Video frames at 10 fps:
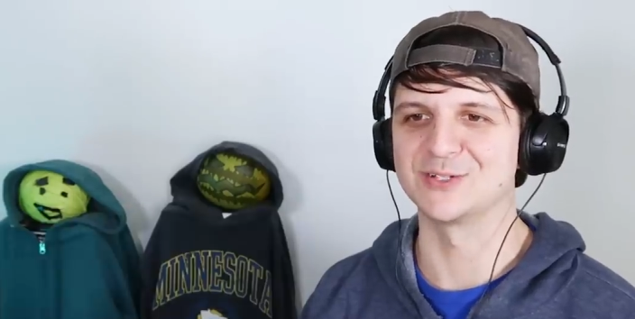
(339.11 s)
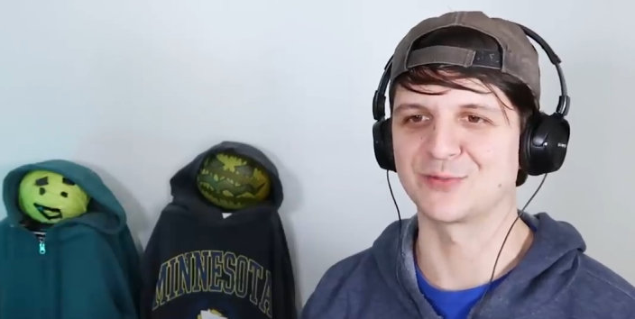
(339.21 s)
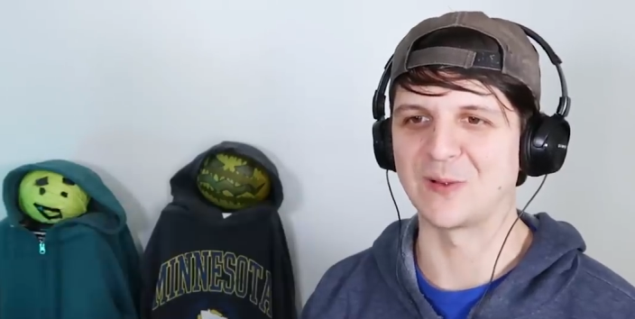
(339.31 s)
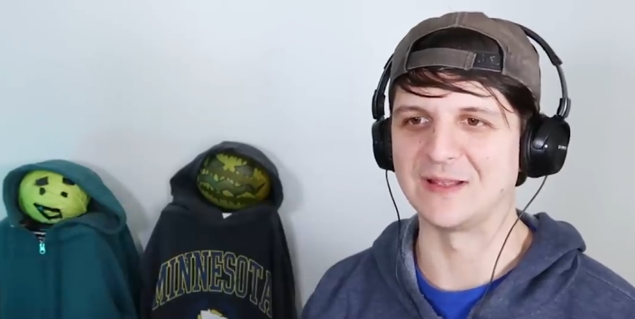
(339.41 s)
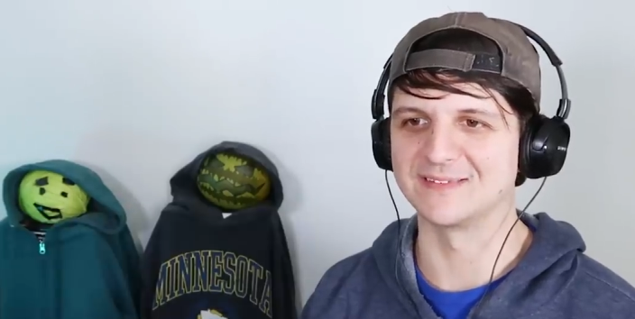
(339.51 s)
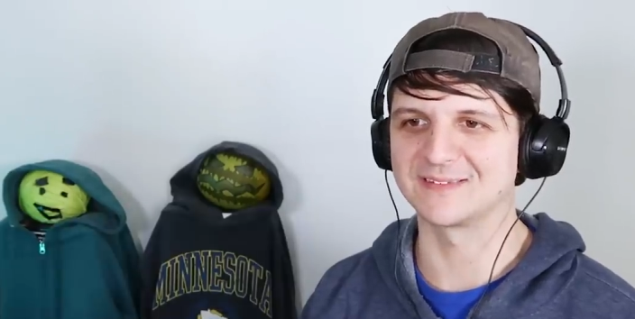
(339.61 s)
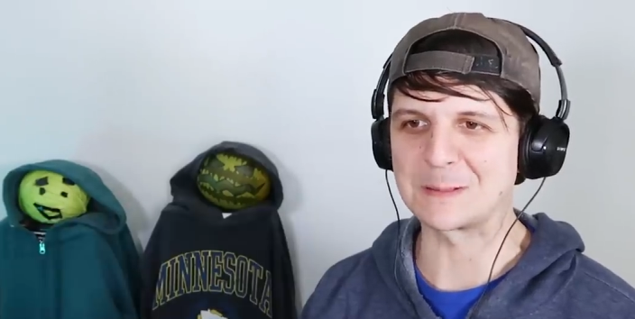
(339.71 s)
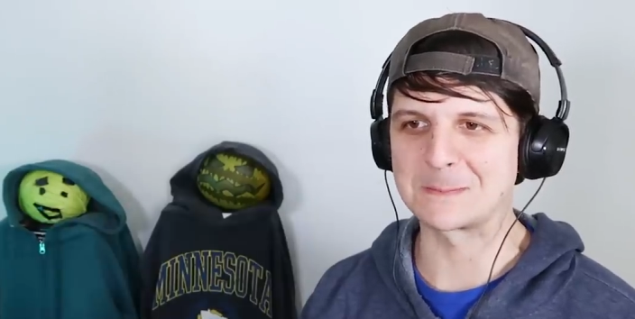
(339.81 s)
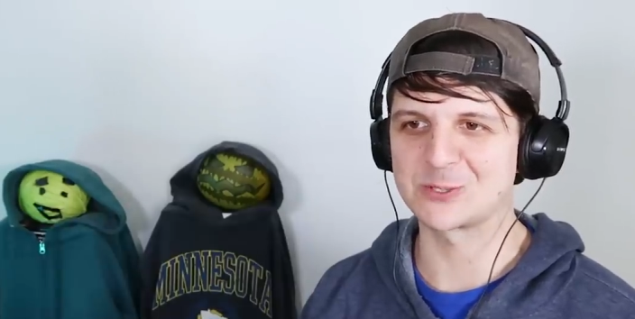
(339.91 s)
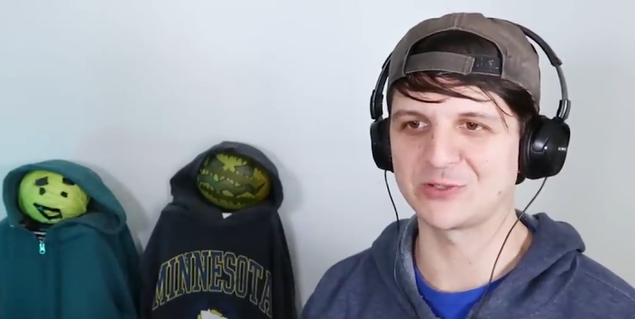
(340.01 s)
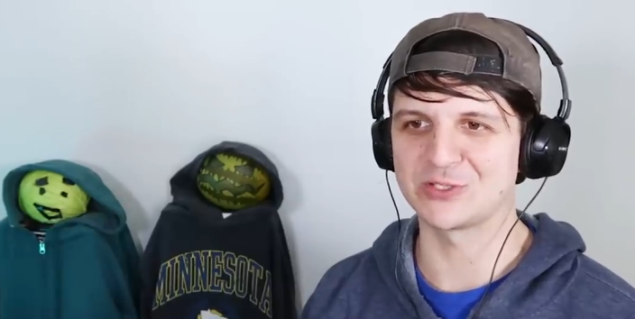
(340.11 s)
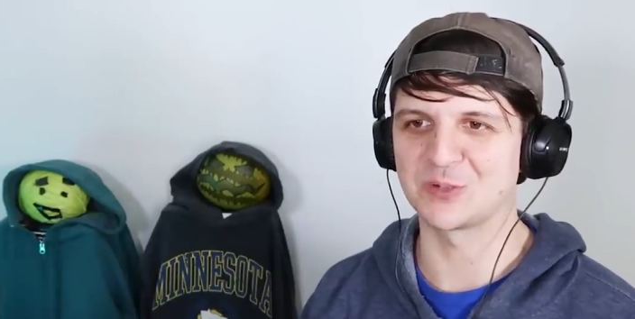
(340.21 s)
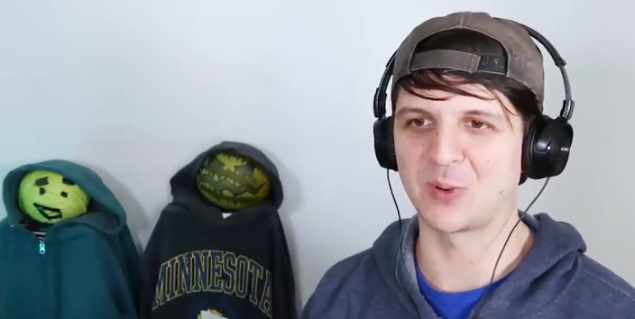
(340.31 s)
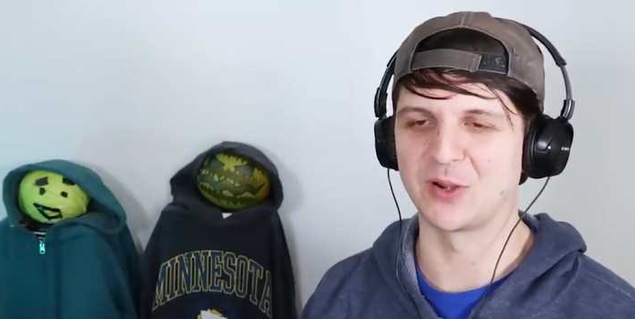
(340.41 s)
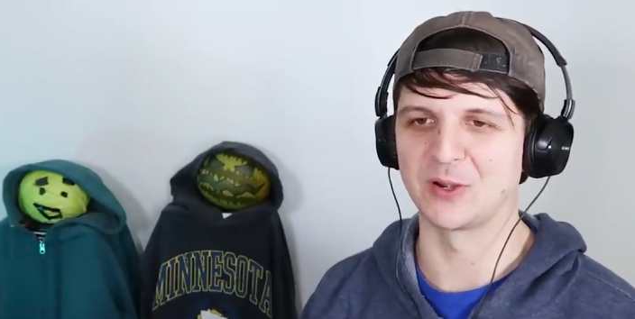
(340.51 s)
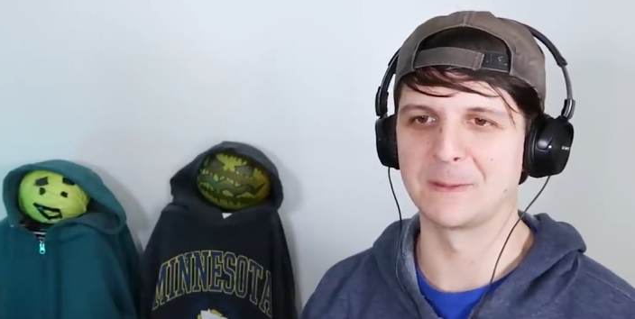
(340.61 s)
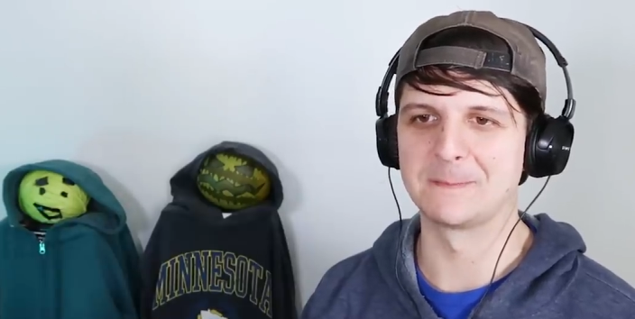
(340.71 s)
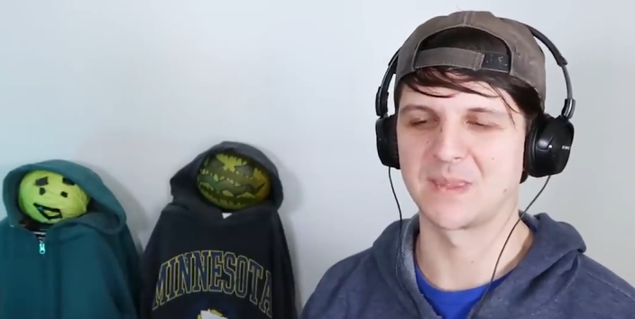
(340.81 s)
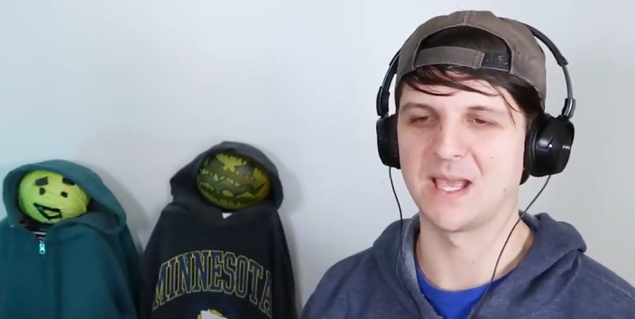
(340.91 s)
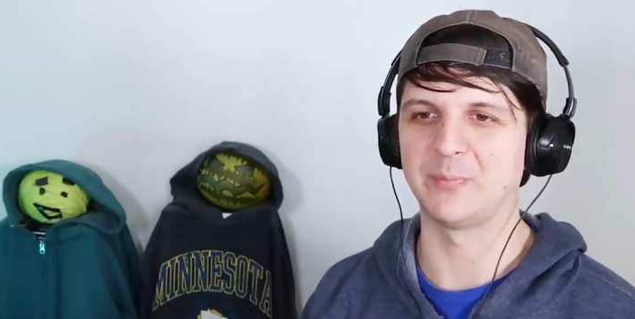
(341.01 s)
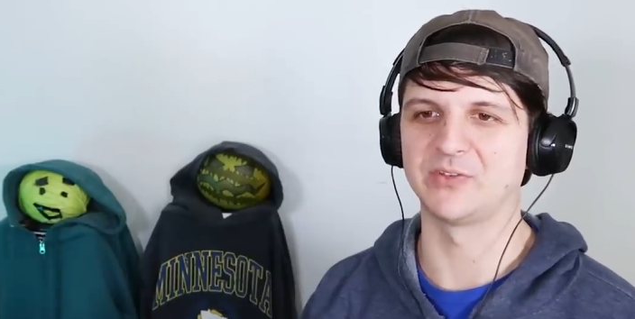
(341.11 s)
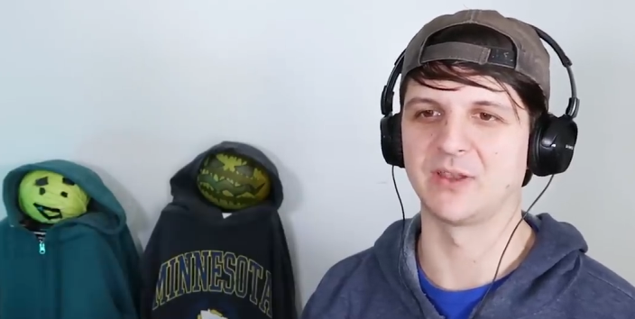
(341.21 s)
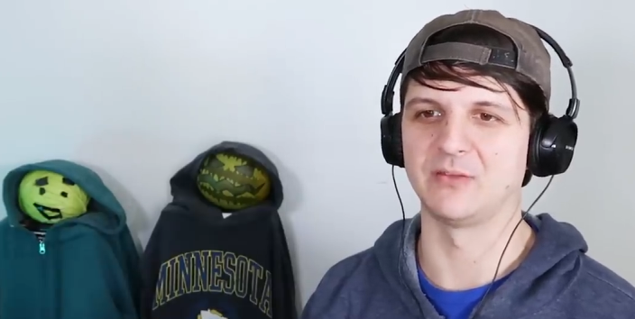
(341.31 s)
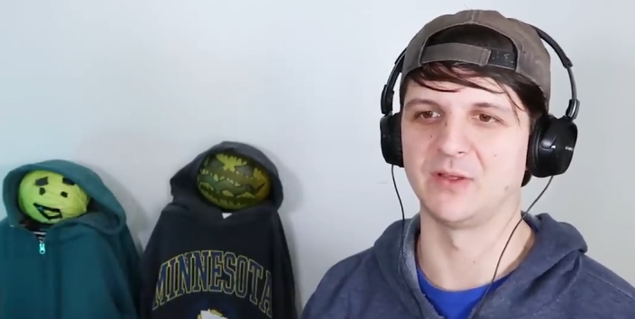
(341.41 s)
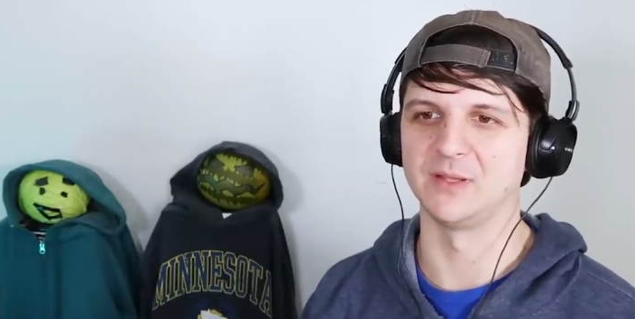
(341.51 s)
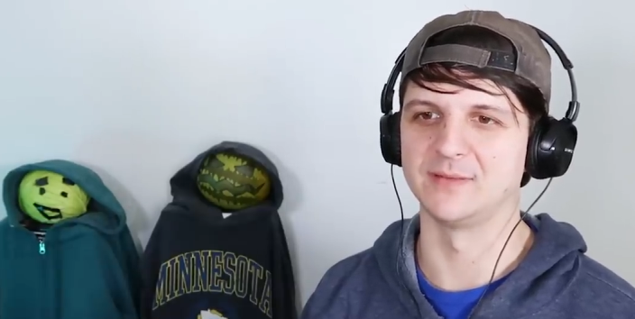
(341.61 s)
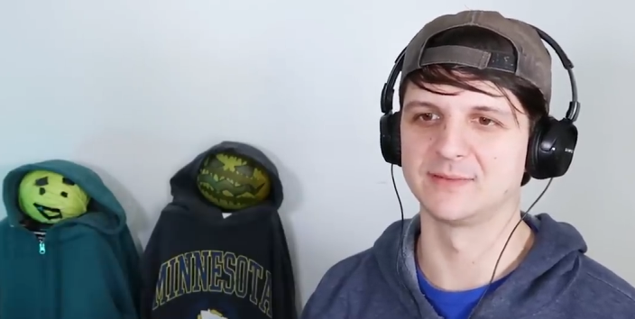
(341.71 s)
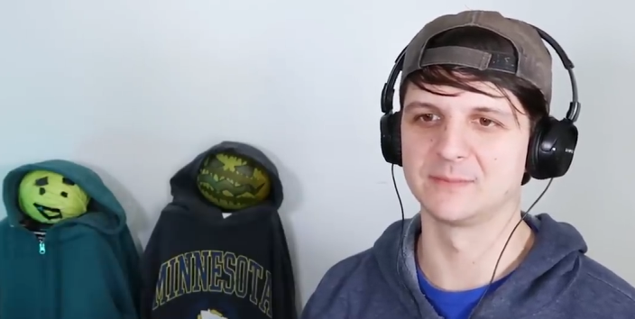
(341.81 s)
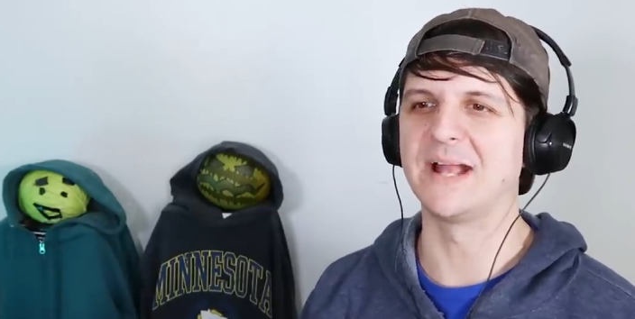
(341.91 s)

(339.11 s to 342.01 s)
Speaker 1: in your friends. Trust in your partner, the opposite of the villains.